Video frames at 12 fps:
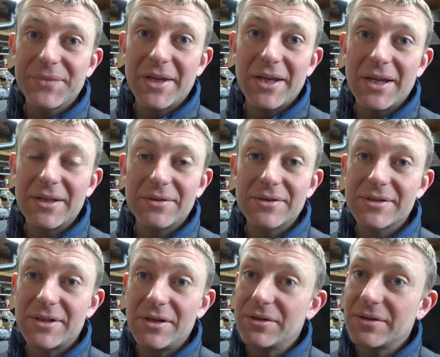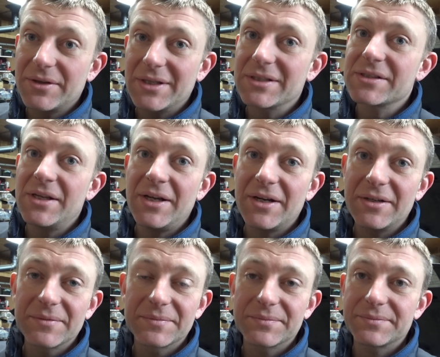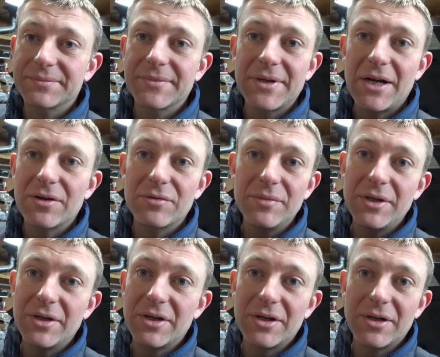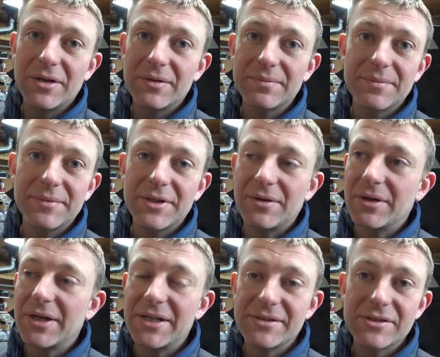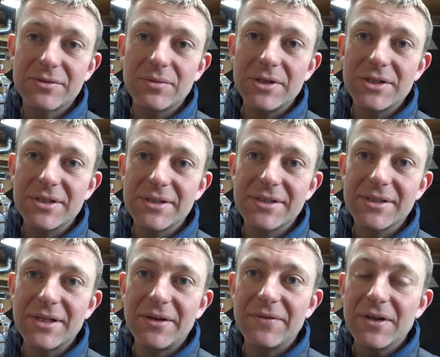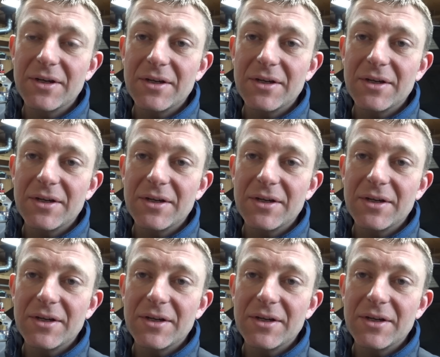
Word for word: And there's other things there auto mirror, you know, all kinds of switches and stuff.